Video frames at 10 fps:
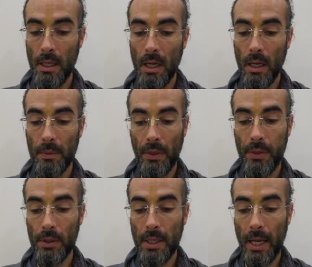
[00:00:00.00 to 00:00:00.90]
of the
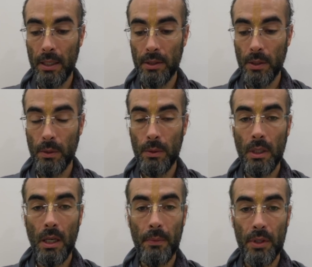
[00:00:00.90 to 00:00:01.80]
3rd canto
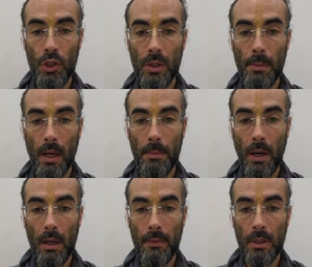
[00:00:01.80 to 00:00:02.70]
of the Srimad
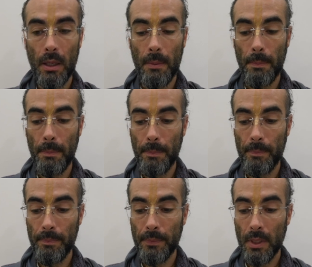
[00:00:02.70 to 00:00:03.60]
Bhagavatam.
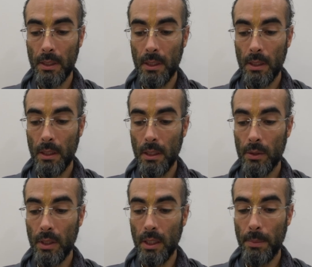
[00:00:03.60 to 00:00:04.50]

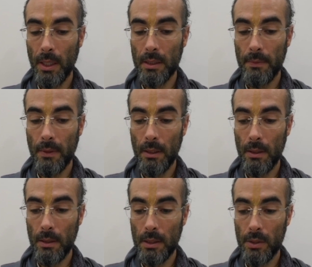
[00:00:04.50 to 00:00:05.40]

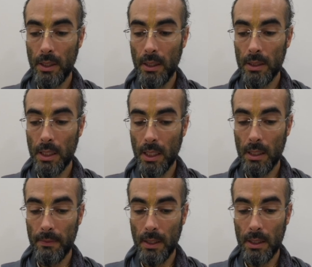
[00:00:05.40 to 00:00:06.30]
Srila
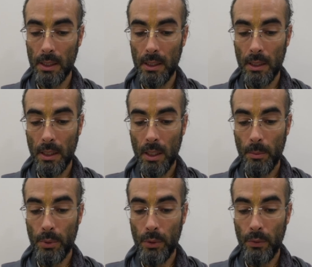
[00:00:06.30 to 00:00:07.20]
Chakravarti
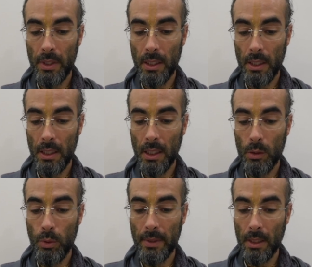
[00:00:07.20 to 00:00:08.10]
proved
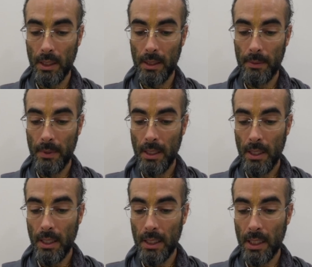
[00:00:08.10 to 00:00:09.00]
unequivocally
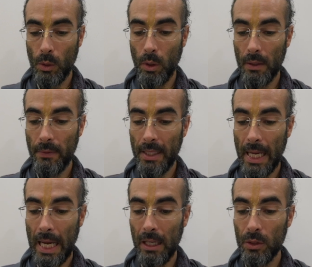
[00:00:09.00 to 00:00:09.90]
that the qualified
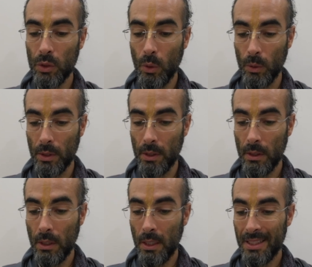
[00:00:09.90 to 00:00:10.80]
householder,
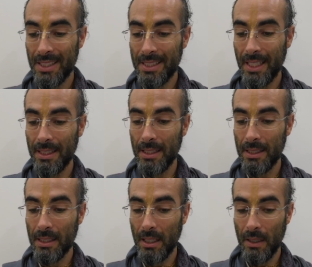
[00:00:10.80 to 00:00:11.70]

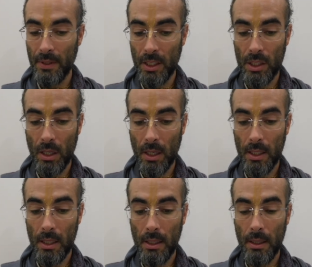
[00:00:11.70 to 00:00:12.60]
descendants of an
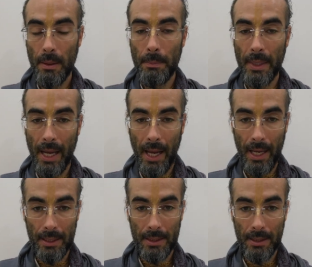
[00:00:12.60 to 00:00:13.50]
acharya, may
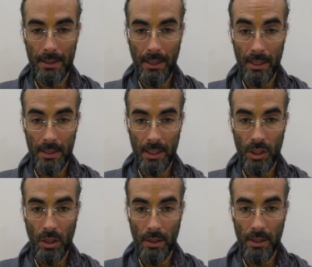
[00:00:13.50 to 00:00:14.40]
act as an
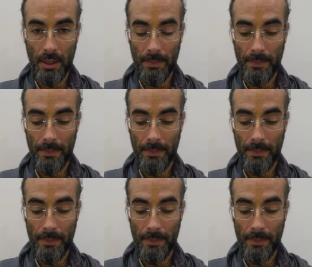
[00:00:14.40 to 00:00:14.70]
acharya.